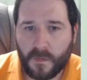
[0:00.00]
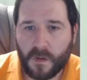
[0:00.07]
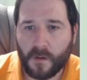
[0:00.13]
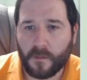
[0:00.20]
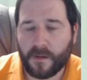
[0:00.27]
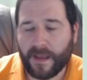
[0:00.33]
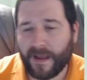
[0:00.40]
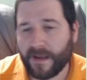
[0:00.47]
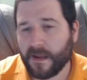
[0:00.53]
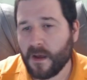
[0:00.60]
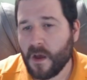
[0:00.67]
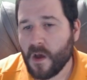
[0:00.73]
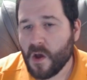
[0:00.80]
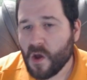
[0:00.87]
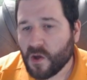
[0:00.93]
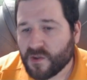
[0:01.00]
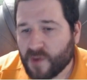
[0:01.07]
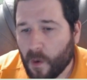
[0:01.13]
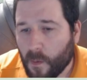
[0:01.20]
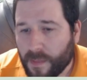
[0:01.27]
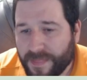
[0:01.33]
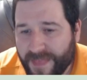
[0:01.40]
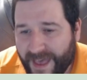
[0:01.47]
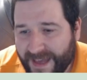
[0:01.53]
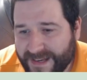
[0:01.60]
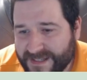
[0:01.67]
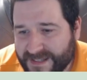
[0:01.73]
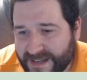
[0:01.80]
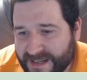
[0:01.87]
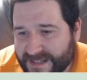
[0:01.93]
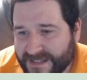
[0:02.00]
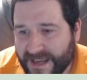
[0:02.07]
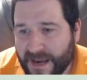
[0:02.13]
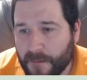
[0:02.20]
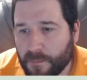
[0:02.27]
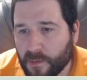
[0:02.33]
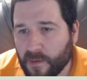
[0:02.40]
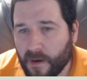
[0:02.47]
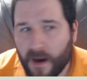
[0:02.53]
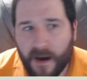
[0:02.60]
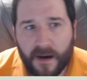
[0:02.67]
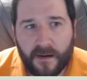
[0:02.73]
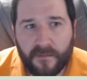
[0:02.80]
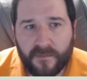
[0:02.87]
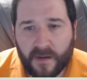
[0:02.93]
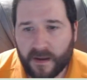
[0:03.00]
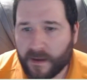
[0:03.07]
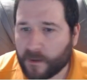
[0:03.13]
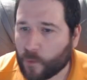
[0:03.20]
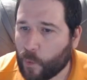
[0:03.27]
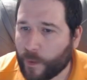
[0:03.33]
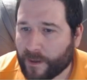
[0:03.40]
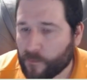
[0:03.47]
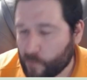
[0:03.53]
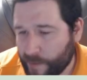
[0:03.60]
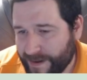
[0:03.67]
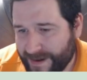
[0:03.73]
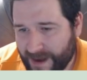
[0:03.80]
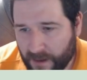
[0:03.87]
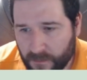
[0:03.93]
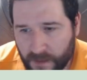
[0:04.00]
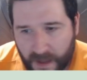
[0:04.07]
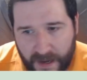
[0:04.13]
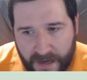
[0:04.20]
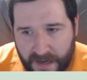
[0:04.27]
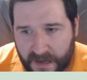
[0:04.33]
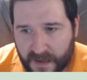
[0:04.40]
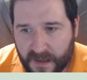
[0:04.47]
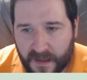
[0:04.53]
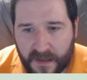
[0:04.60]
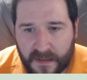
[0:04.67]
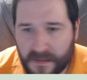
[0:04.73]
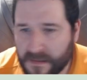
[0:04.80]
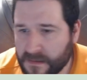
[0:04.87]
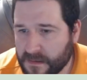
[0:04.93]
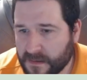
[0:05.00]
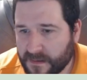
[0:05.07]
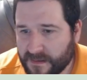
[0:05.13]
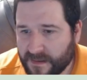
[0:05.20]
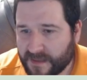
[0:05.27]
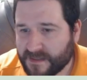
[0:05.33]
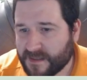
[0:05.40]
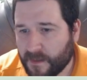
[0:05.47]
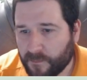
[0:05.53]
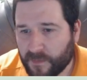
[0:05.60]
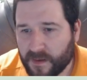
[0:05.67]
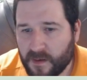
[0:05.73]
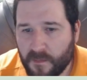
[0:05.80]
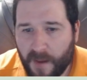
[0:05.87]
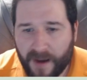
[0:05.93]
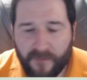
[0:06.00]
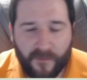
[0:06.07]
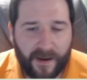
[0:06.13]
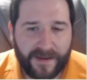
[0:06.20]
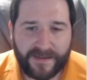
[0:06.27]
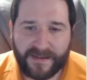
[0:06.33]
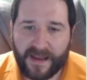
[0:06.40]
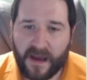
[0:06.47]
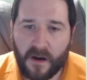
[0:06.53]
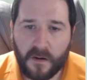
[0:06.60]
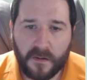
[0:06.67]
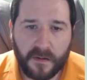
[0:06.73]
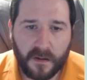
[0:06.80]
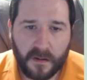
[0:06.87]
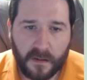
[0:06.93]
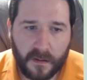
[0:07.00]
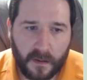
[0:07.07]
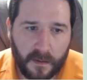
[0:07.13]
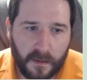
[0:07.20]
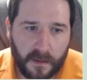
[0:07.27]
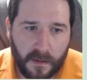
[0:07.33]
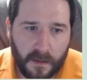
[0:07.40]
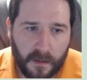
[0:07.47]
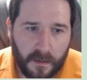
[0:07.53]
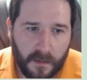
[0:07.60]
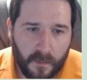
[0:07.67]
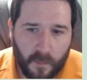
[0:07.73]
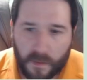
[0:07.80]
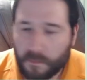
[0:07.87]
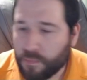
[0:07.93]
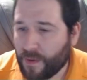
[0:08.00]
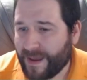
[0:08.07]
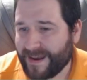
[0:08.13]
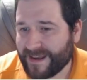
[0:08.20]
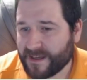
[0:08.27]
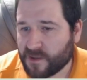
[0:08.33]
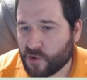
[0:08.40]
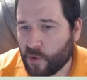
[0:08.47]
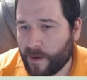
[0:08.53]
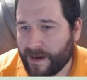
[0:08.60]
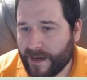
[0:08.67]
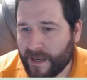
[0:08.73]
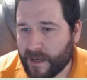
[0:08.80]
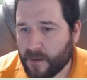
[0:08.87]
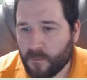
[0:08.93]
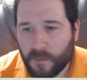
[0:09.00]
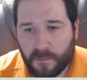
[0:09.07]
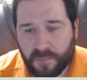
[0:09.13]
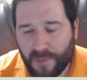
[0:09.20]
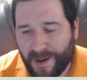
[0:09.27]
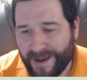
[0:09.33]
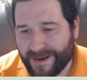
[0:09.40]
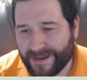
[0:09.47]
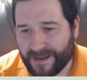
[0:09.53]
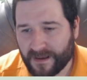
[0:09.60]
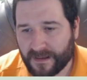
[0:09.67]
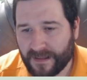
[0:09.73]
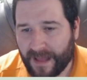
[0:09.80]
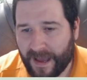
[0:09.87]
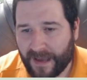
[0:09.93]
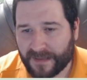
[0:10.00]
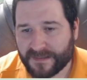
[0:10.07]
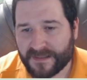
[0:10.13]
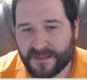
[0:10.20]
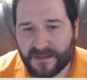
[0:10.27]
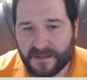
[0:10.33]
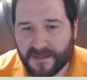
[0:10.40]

Okay, so that is an example of a quick written outline. That's something you might write down when planning a training, when planning a class.